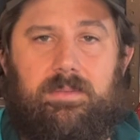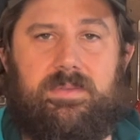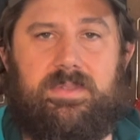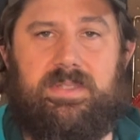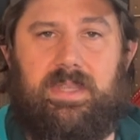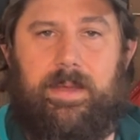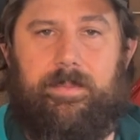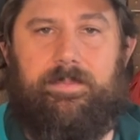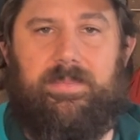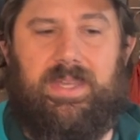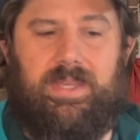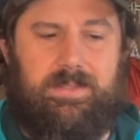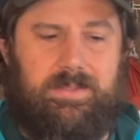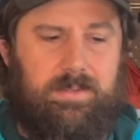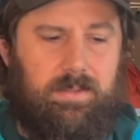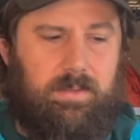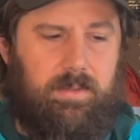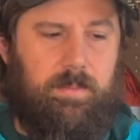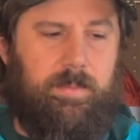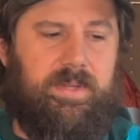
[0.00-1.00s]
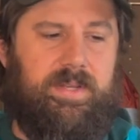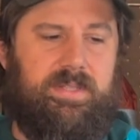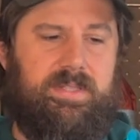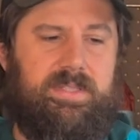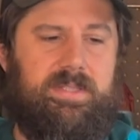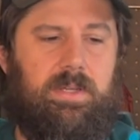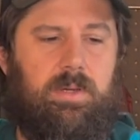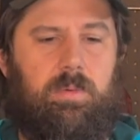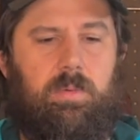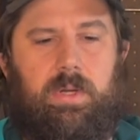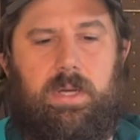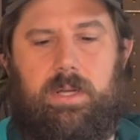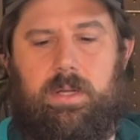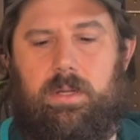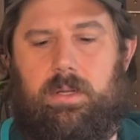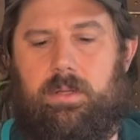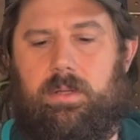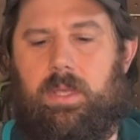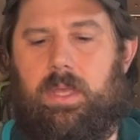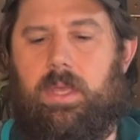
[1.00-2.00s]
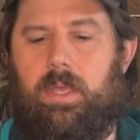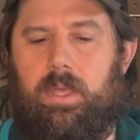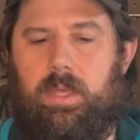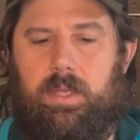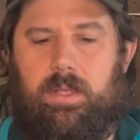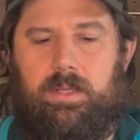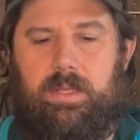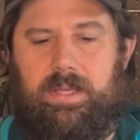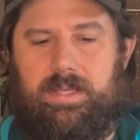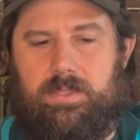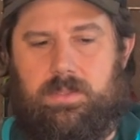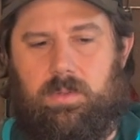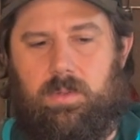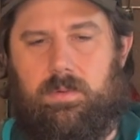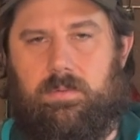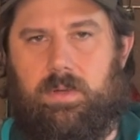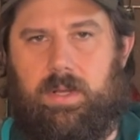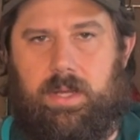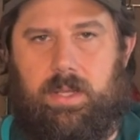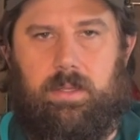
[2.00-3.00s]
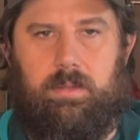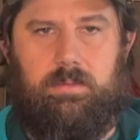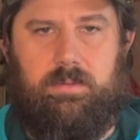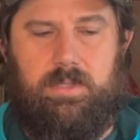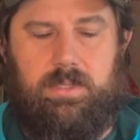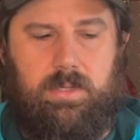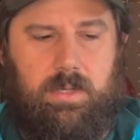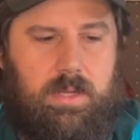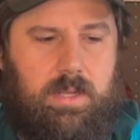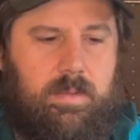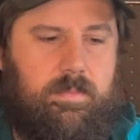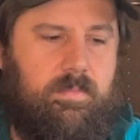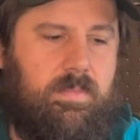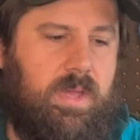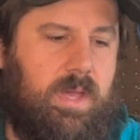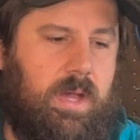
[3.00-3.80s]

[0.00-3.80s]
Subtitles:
slept next to a little bit of still water next to a running stream.